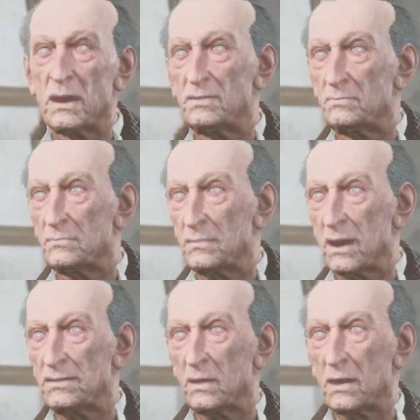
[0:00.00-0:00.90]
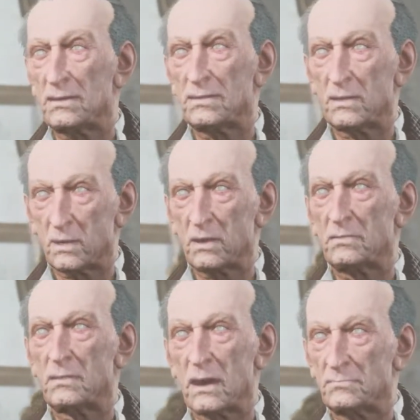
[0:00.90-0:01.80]
I have a pretty good idea who
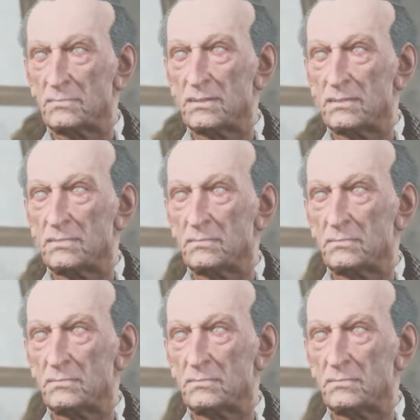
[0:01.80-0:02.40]
you might be.